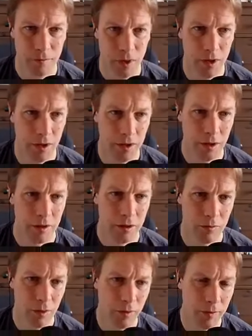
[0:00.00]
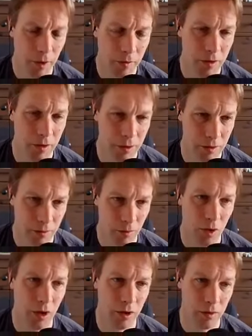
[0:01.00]
Okay, so what we might want to do, and
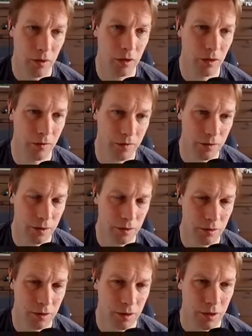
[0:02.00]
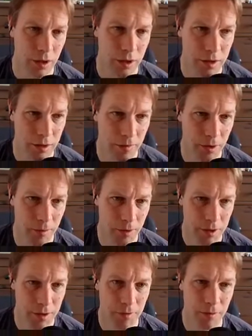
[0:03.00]
what I quite often do, is something a
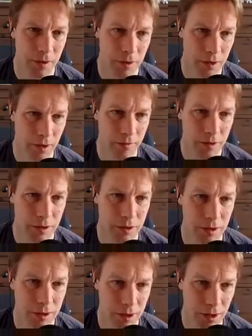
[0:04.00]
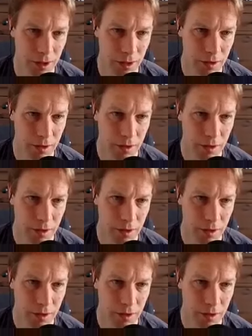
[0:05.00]
bit simpler than that, which is to say,